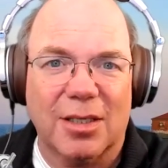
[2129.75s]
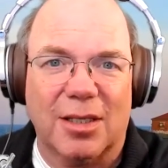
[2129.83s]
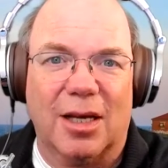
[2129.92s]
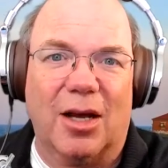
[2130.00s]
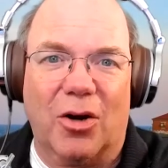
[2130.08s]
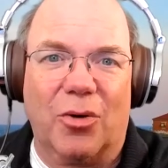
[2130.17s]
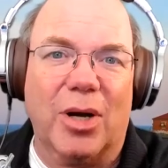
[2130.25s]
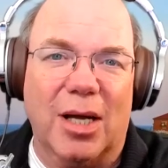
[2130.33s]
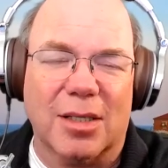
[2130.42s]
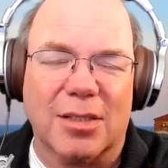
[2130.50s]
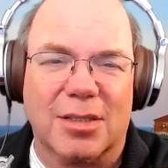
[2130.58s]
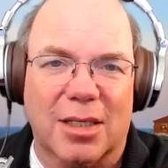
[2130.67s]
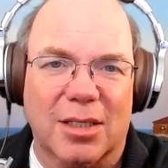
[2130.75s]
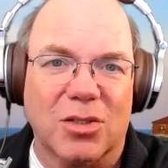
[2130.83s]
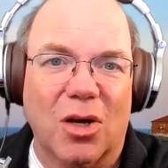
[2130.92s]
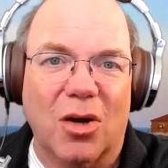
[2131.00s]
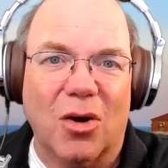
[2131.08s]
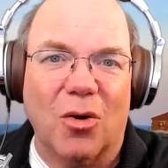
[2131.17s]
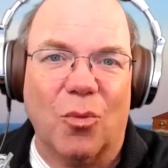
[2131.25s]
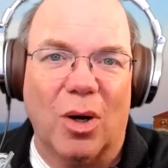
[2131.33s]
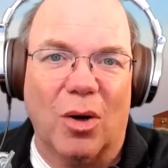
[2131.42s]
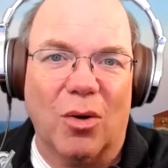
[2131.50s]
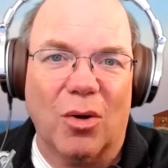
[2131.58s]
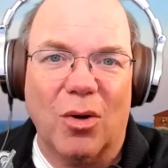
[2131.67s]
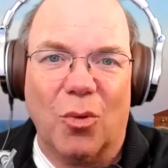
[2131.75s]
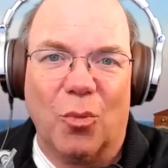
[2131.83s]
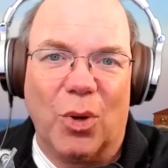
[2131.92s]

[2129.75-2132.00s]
the IRS, says, well,